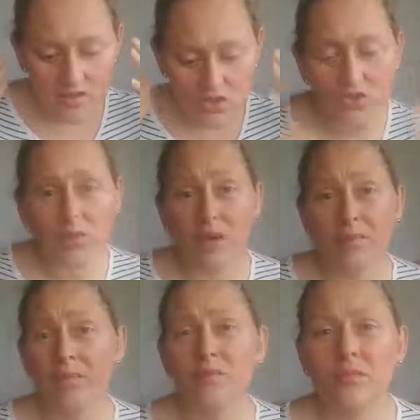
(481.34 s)
show
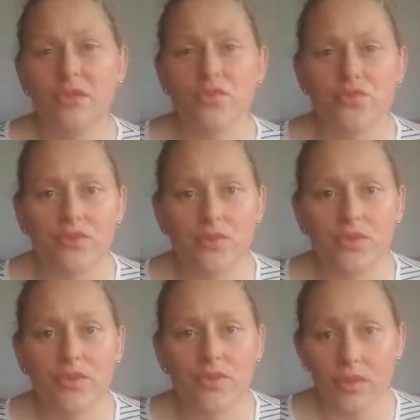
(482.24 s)
up in my
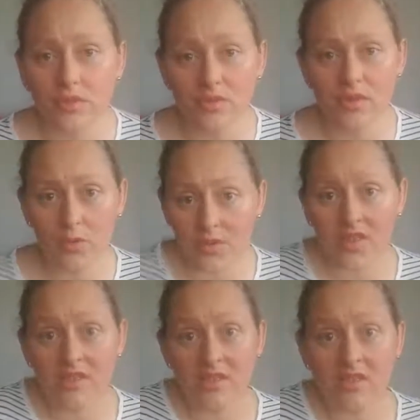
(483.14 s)
truth,
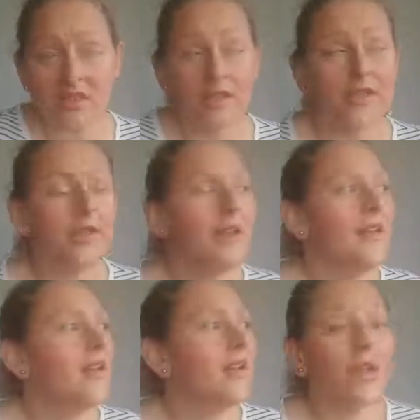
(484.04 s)
authentically.
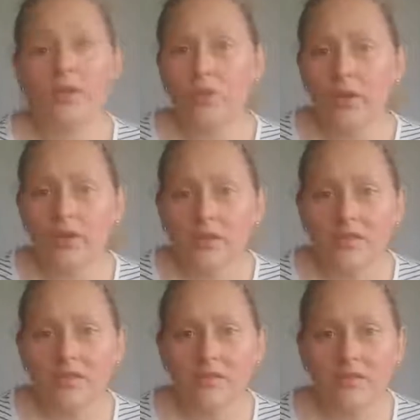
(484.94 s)
And it
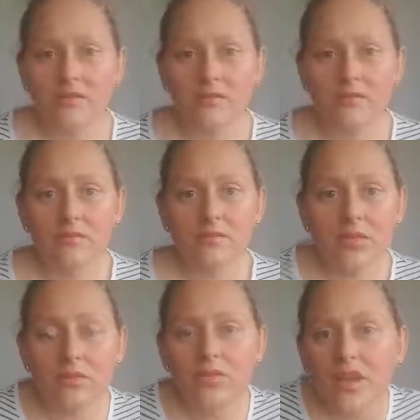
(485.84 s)
worked,
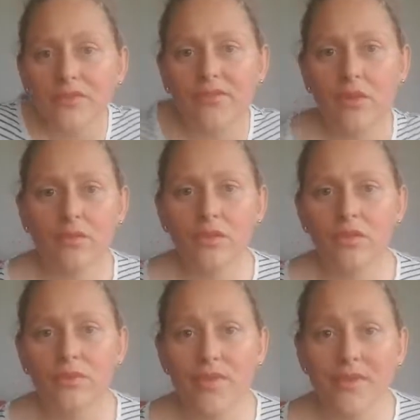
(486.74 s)
because I found
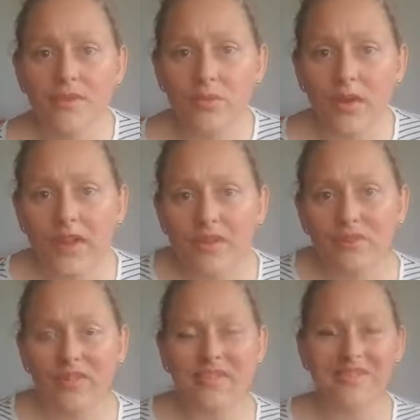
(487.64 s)
love this way,
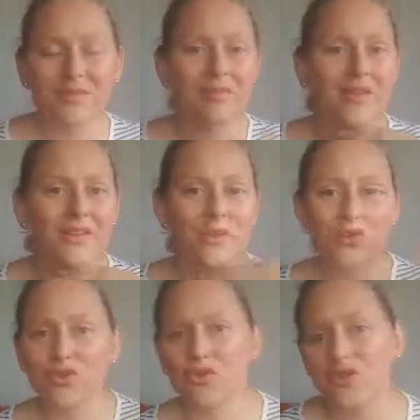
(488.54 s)
rather than applying all
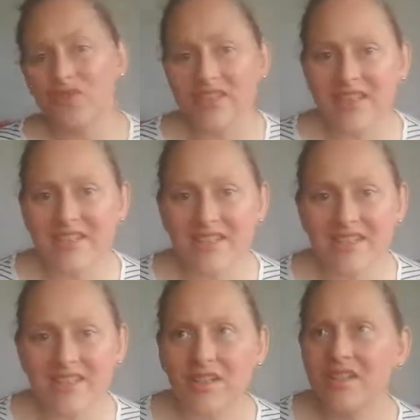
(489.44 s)
sorts of
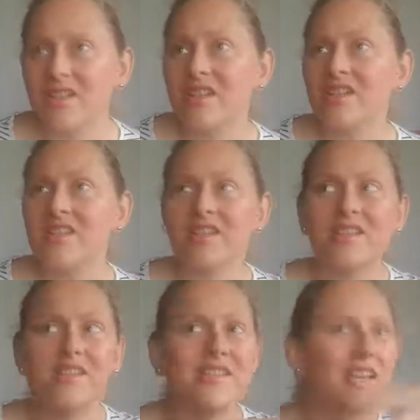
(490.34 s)
dating tactics,
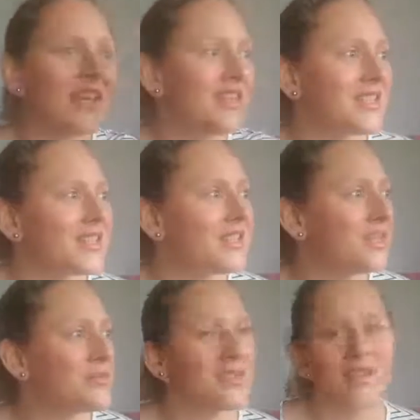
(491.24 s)
dating
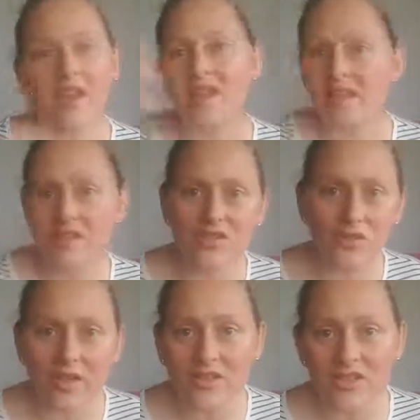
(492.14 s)
tips, dating
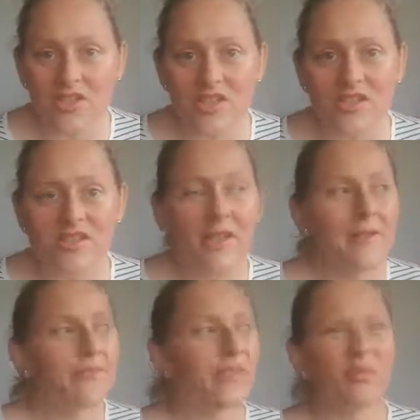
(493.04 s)
strategies,
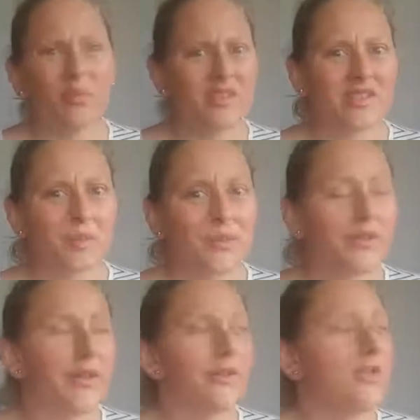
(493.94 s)
and being someone
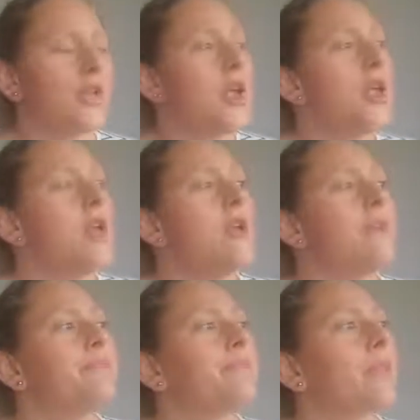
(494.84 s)
else.
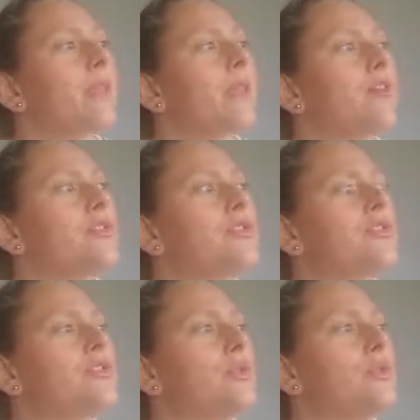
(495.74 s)

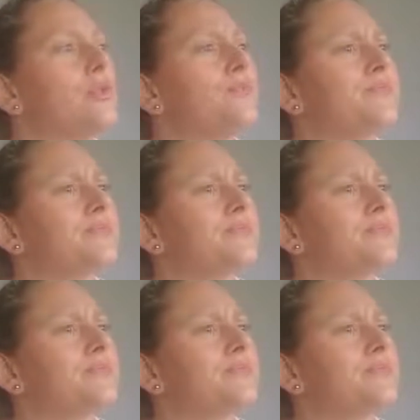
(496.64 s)
So,